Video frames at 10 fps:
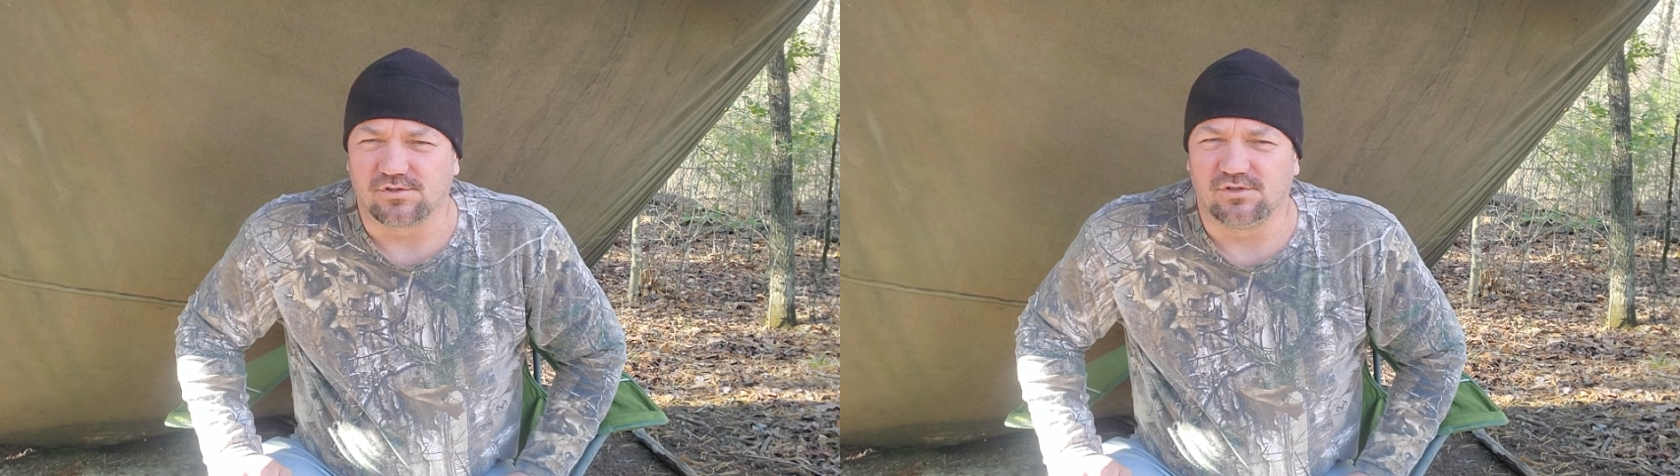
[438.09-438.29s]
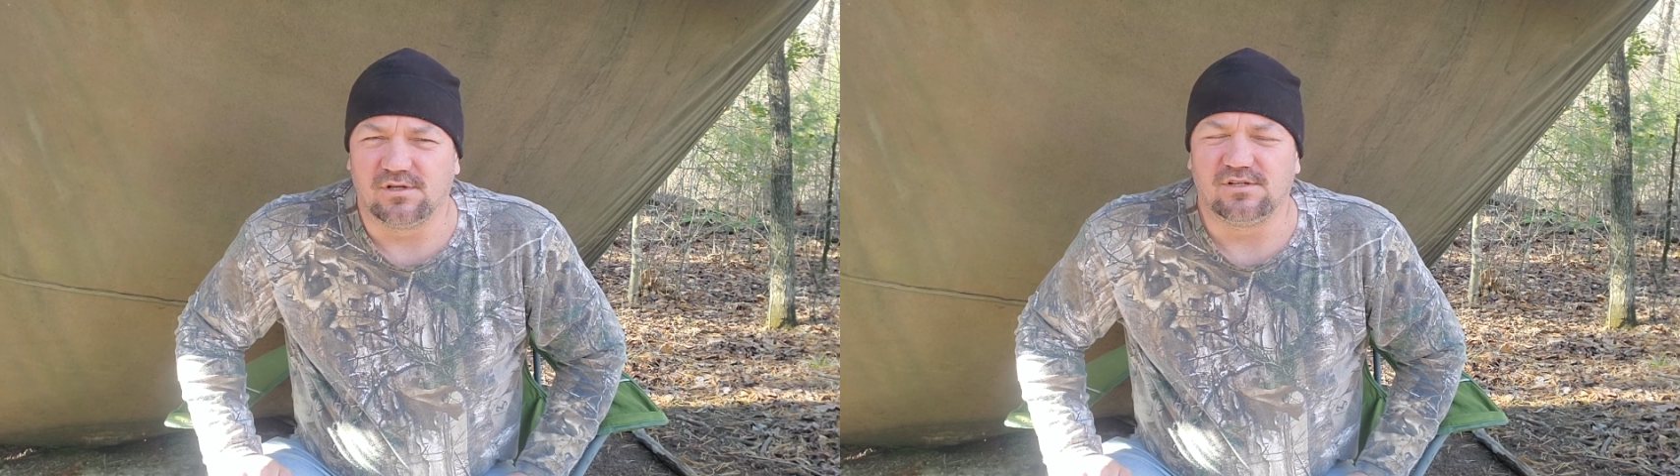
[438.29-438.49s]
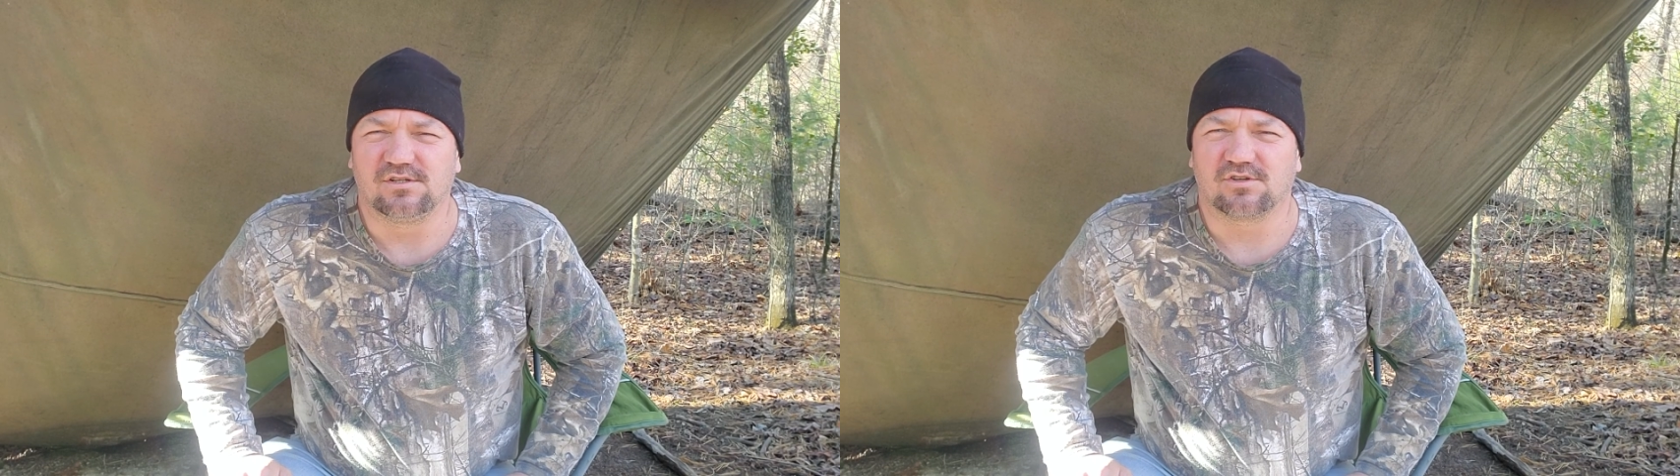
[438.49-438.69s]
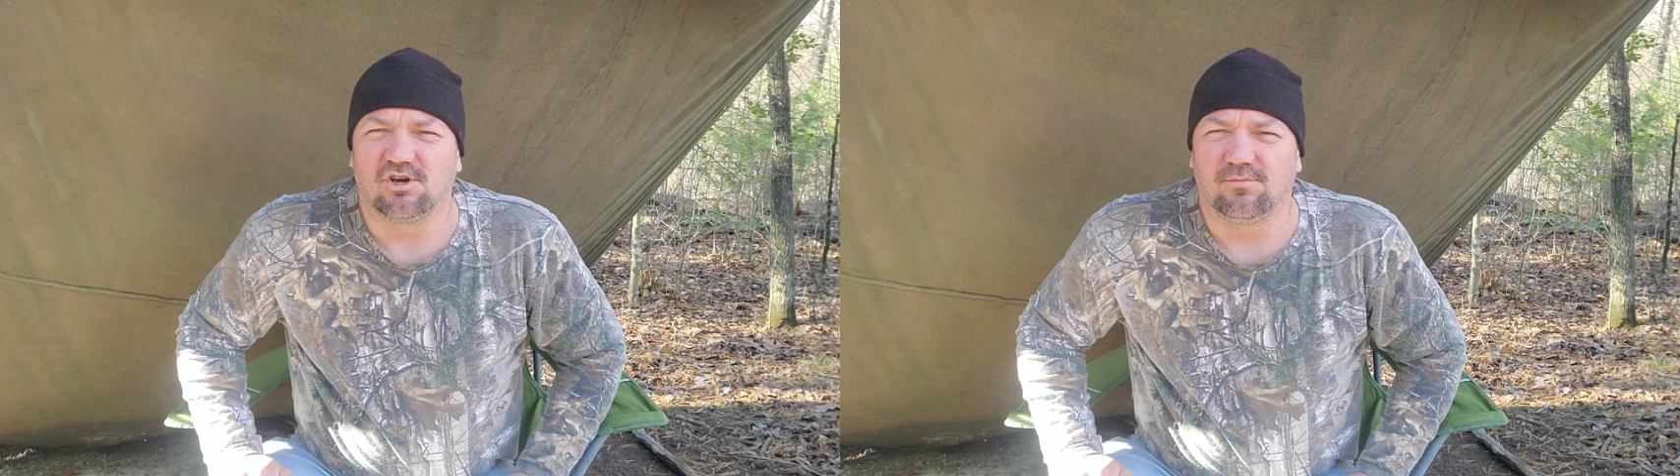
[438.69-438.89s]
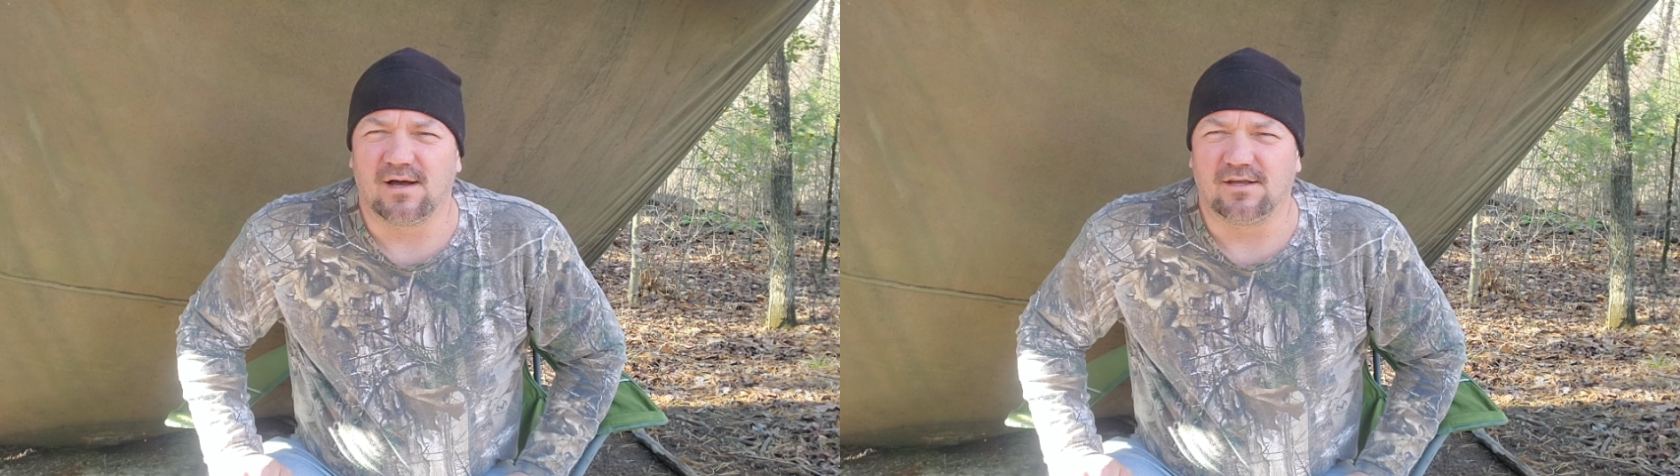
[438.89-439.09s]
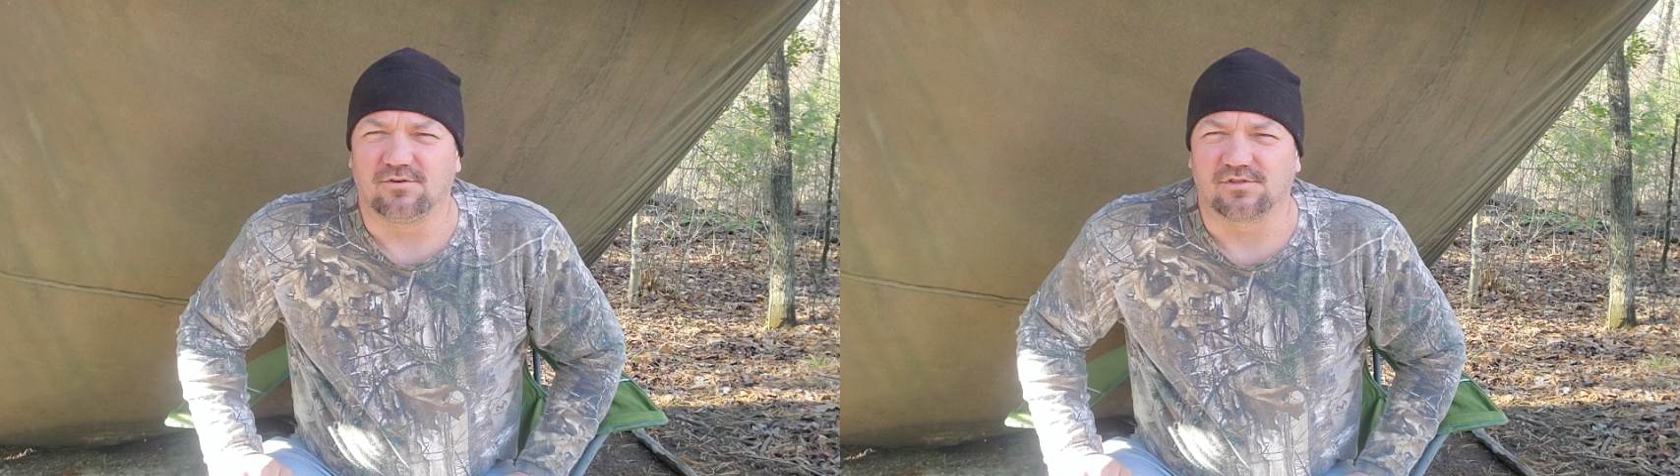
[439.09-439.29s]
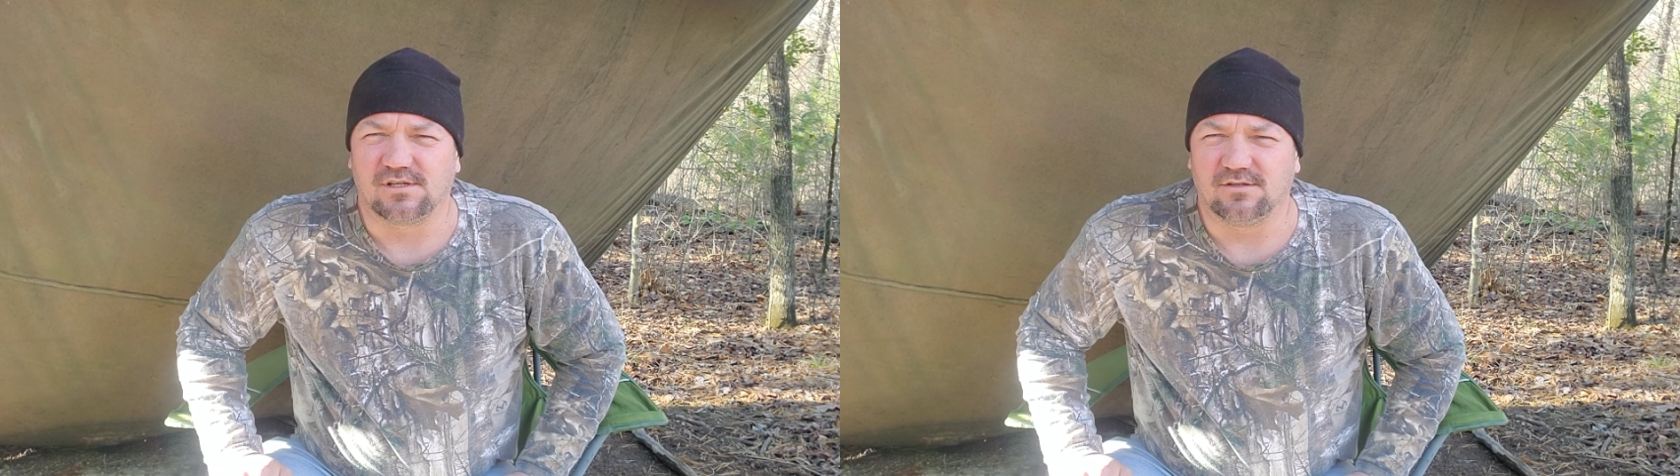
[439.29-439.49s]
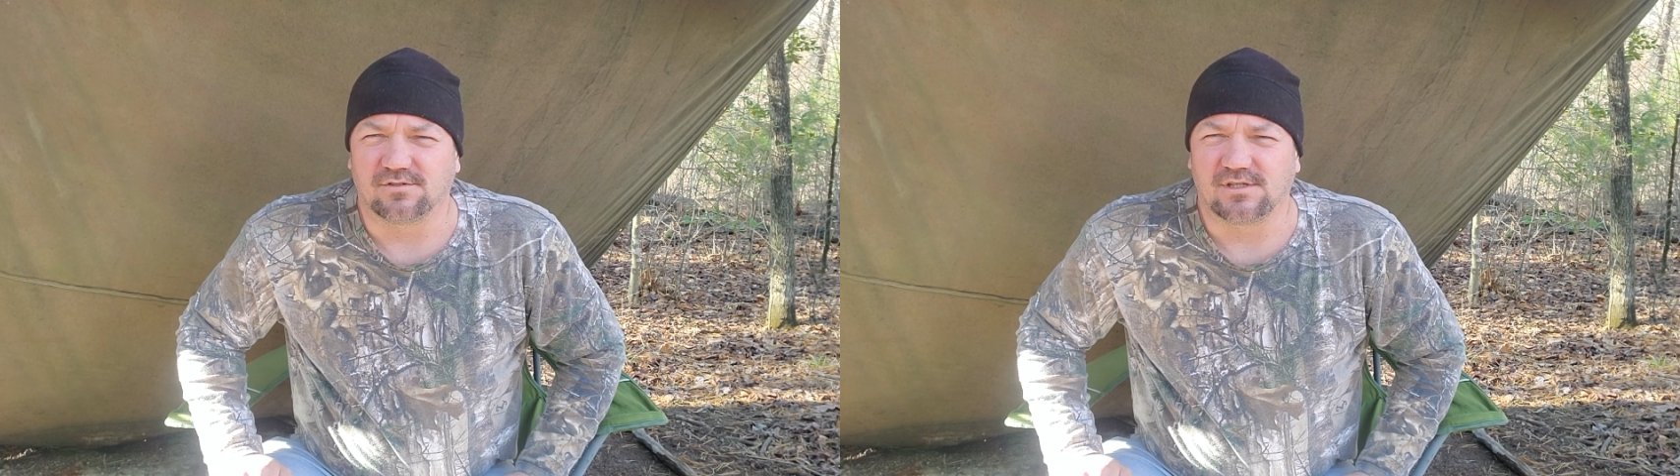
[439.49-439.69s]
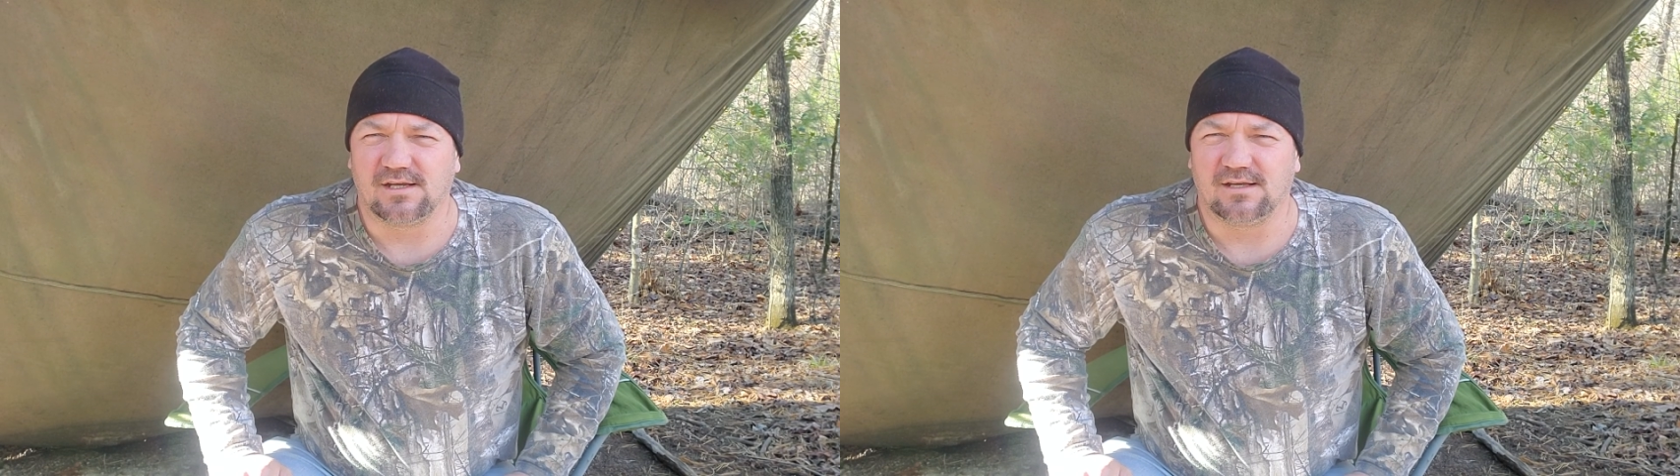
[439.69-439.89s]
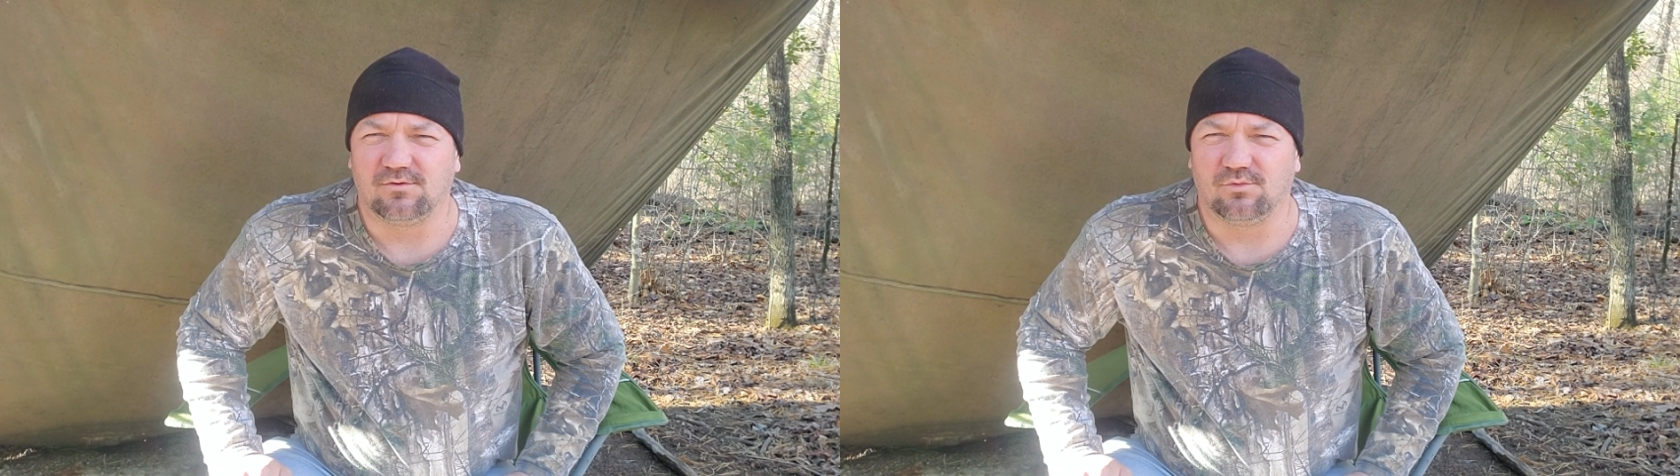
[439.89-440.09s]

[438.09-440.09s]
you need to just go by your skill set,